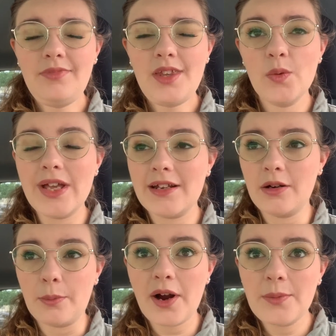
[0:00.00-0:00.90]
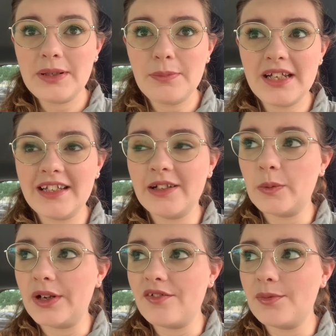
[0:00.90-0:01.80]
we had an apartment meeting
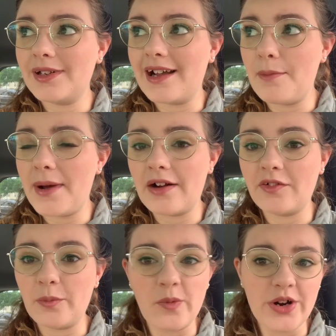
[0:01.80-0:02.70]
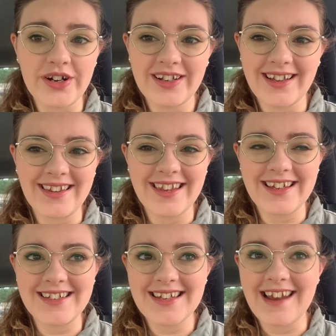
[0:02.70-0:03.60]
when everybody got back from work and
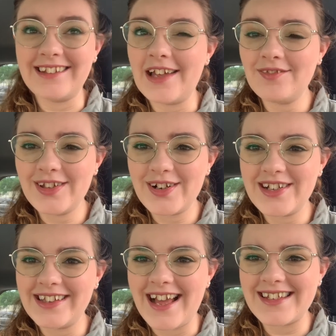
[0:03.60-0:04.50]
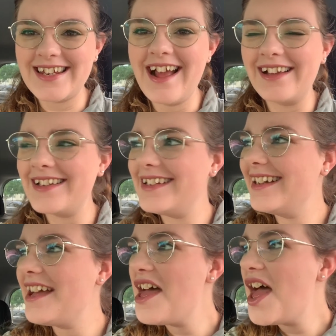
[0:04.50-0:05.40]
things at 11:30 last
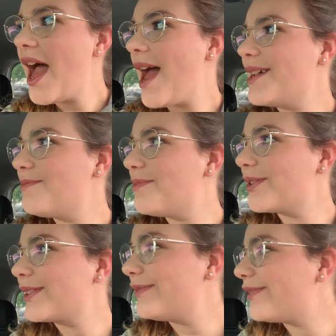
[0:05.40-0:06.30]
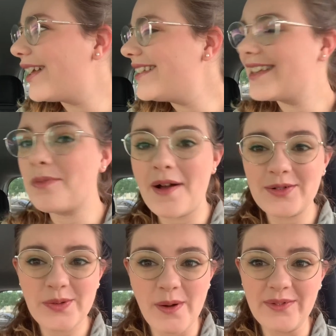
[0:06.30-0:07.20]
night and booked the flights at about
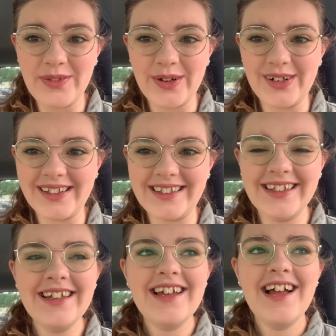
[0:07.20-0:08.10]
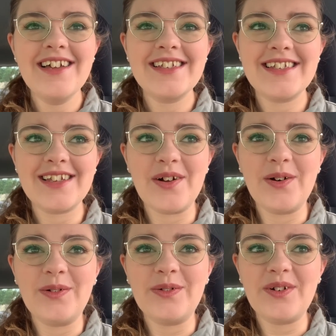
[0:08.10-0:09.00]
12:30.
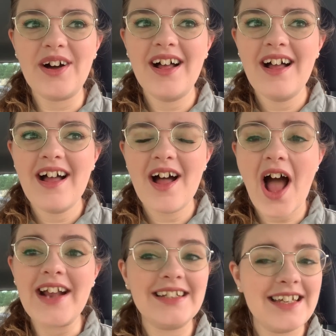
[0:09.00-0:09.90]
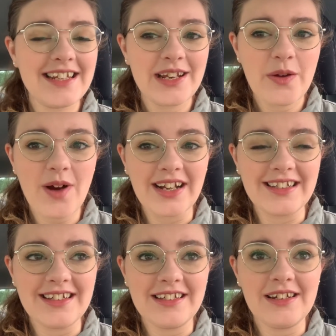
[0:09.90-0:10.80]
So I didn't get any writing
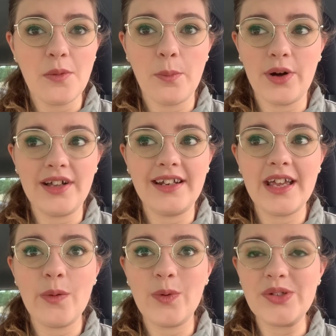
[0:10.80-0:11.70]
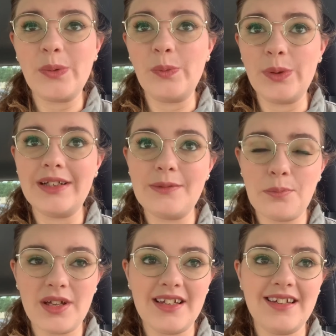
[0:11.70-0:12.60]
done, but it was a really
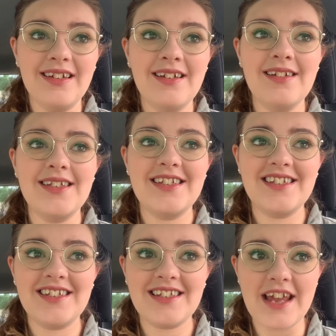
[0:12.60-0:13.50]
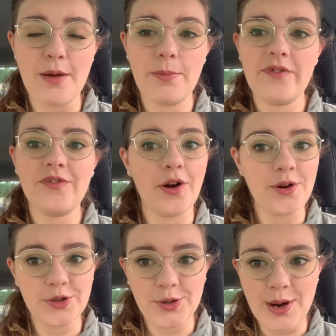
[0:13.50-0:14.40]
big step for our
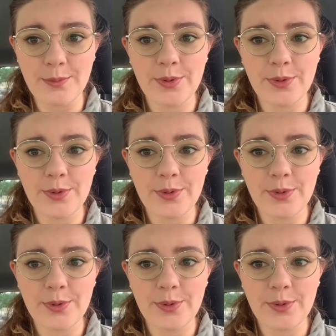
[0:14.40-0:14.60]
trip.